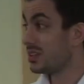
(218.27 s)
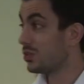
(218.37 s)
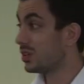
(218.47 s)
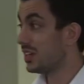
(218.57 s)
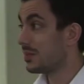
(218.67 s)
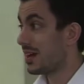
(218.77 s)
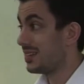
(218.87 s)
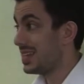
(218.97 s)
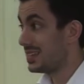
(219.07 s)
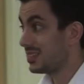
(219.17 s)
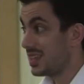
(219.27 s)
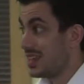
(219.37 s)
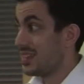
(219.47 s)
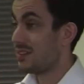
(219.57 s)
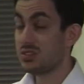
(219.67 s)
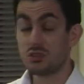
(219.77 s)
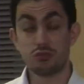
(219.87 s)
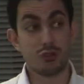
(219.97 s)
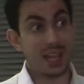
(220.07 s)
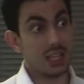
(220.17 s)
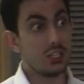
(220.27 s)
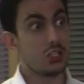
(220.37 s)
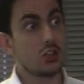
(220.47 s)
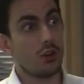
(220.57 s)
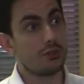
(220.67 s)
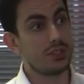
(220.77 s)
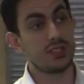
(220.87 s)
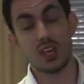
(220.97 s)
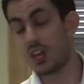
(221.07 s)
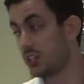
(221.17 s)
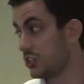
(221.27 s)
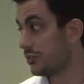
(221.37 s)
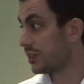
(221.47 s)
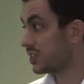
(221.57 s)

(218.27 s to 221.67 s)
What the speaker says: they're talking about is there is a range of research, for